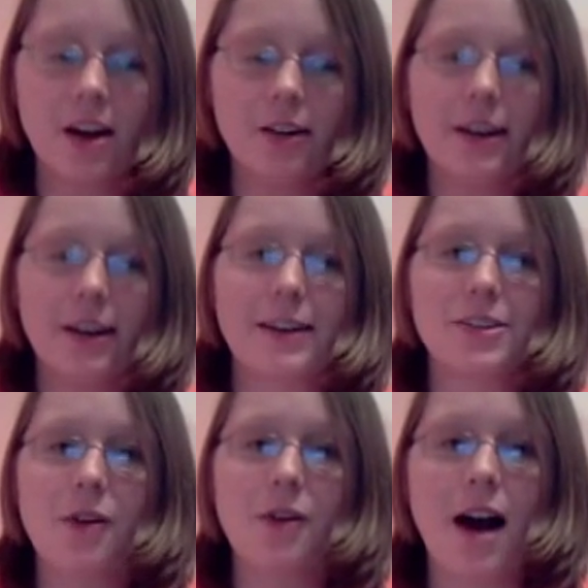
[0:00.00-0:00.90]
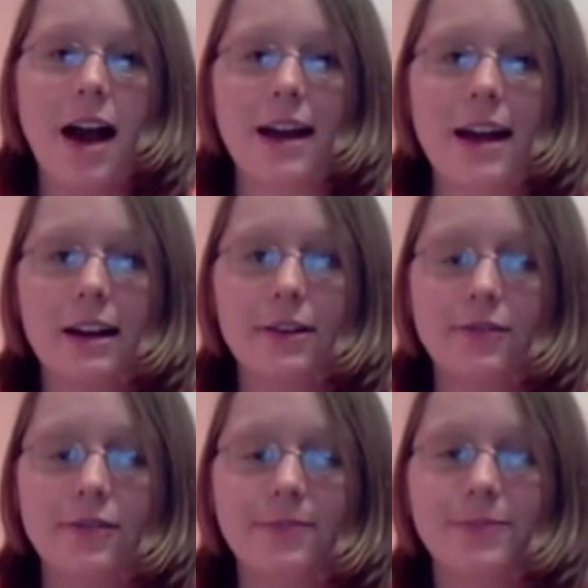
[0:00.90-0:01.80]
Okay, so I
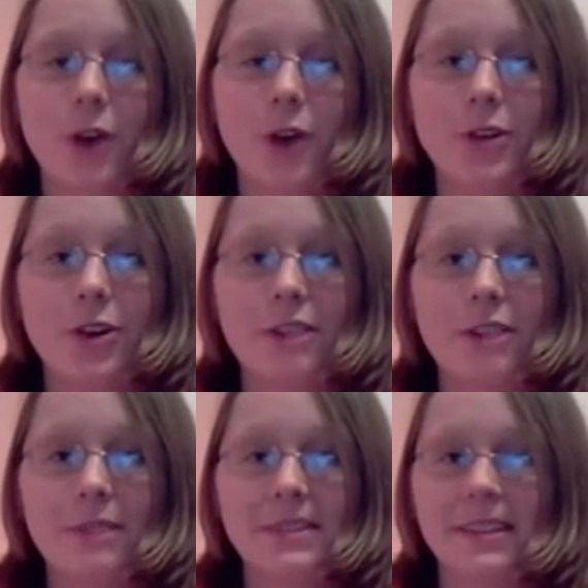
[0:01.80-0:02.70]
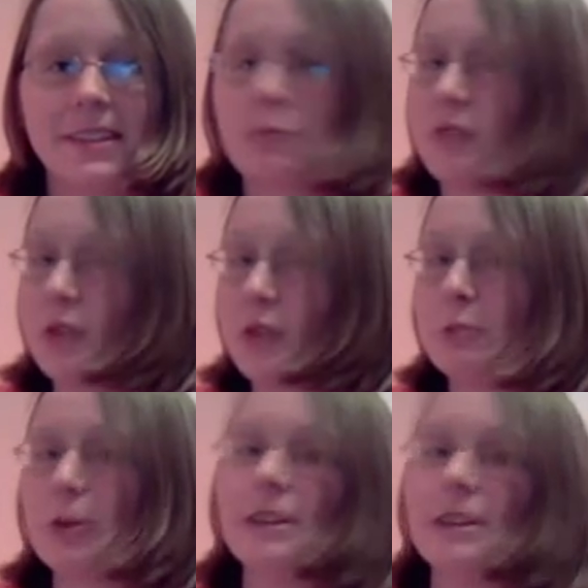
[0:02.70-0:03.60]
have gotten on basically a review
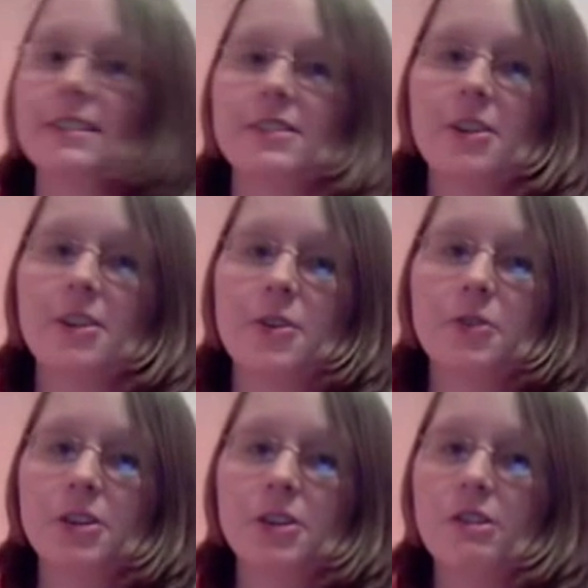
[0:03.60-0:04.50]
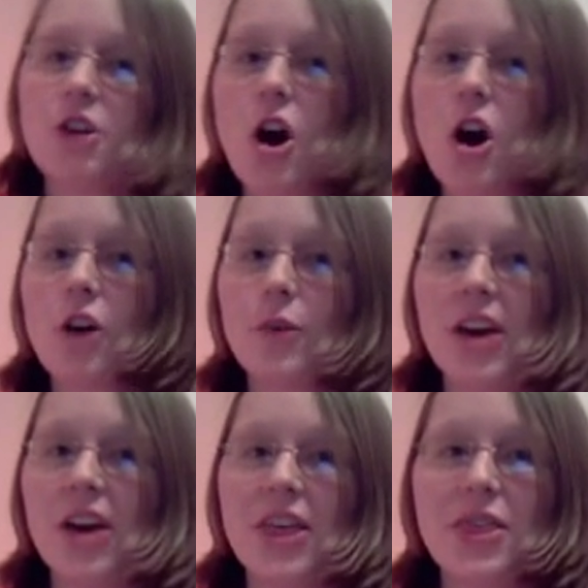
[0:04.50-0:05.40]
spree. So to go along
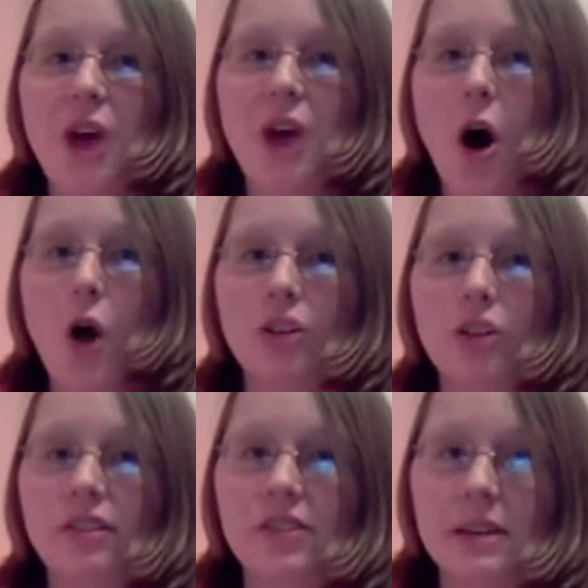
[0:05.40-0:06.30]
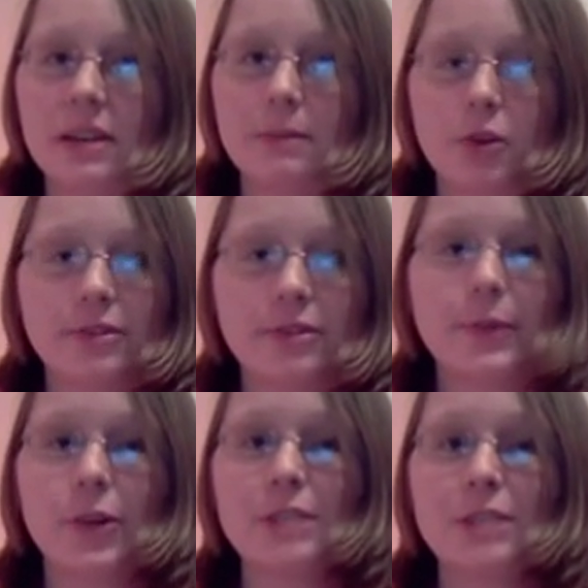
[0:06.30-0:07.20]
with all of the books I'm
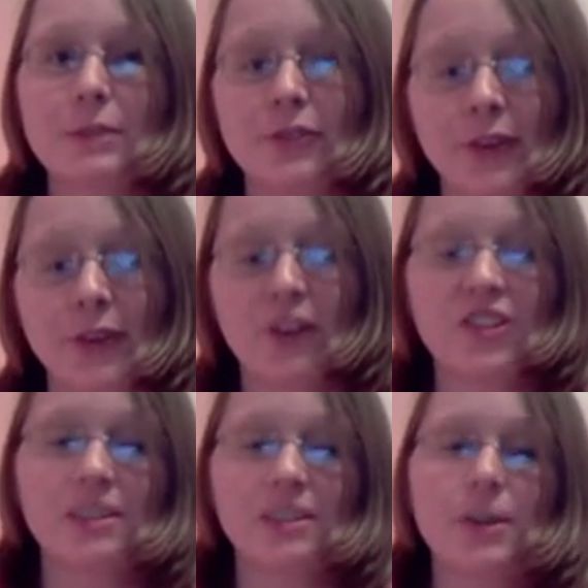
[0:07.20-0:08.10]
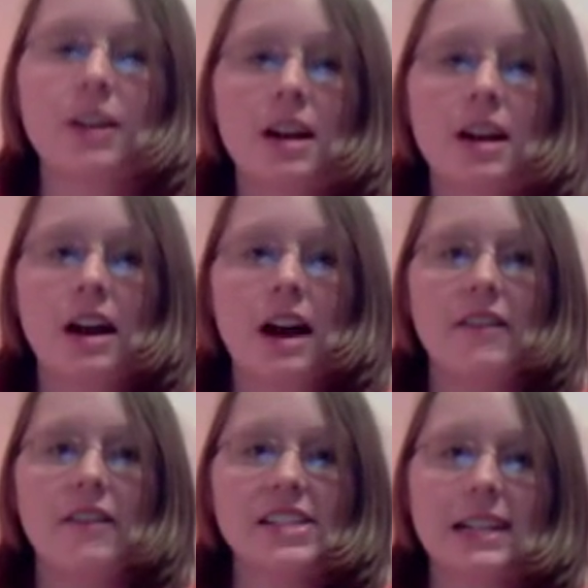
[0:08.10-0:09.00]
going to be reviewing over the summer,
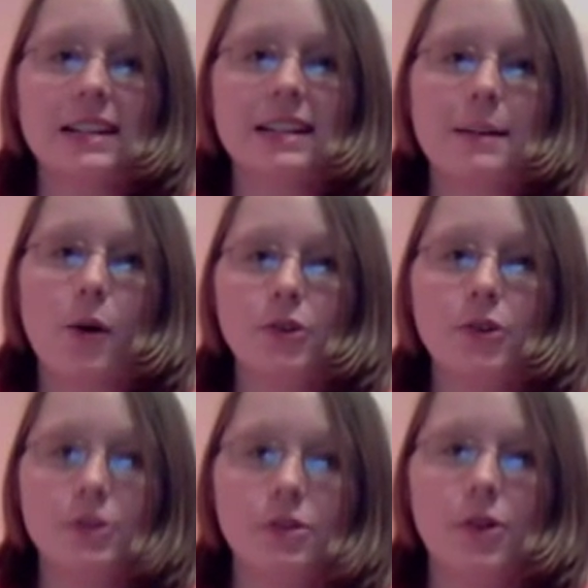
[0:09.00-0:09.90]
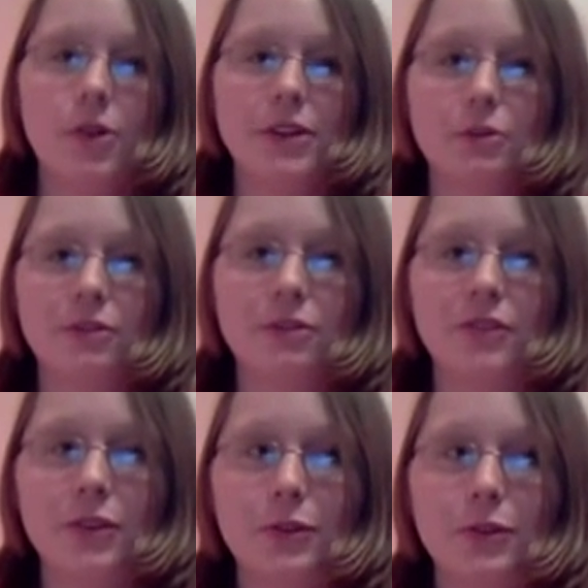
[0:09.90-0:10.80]
I've decided that I'm also going to
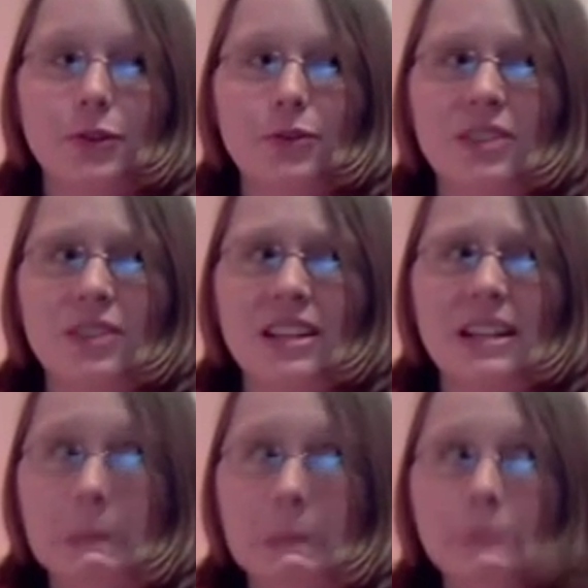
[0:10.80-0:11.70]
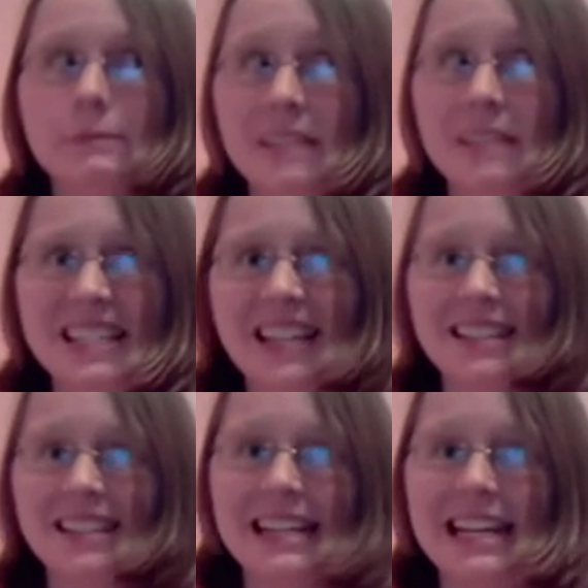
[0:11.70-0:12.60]
review the
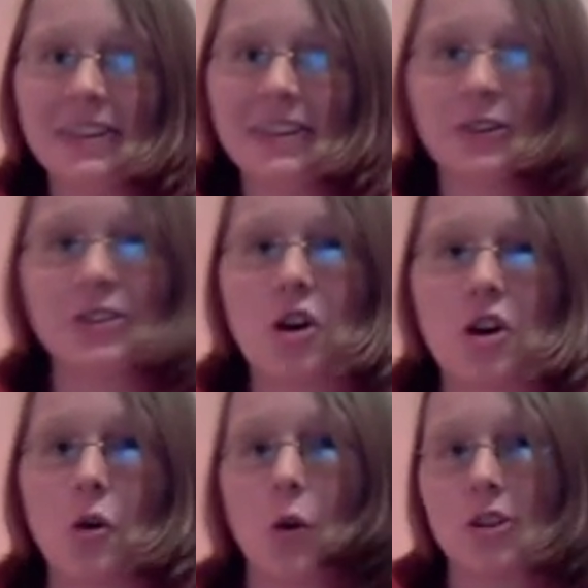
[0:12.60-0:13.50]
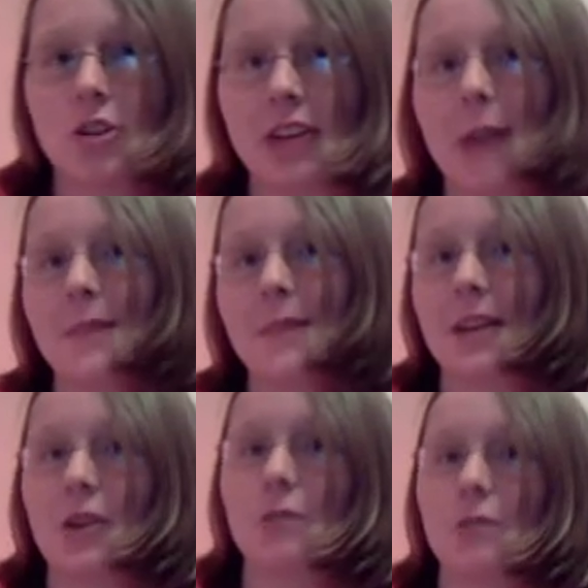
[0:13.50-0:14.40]
16 or so horse games I
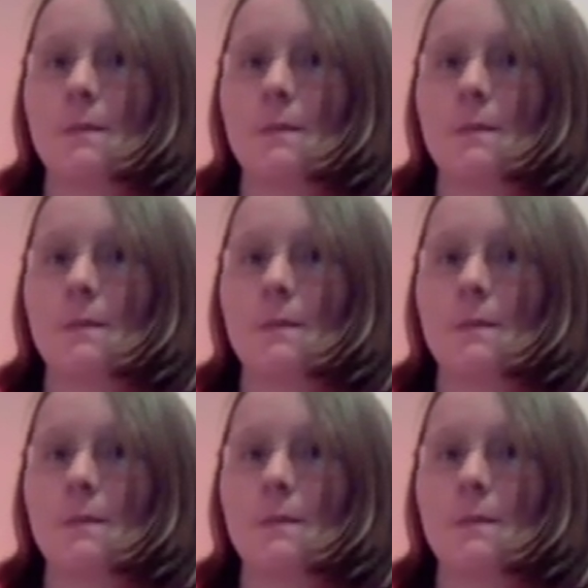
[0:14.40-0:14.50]
own.